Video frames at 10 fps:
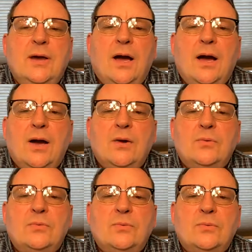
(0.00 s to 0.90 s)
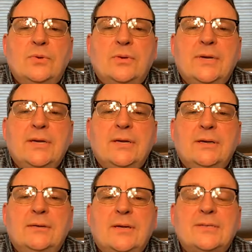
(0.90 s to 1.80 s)
uh,
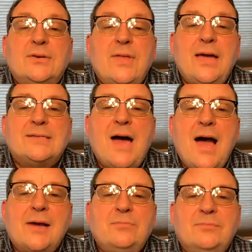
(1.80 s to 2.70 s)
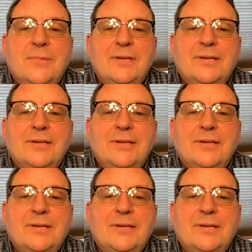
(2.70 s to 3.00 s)
we until that time.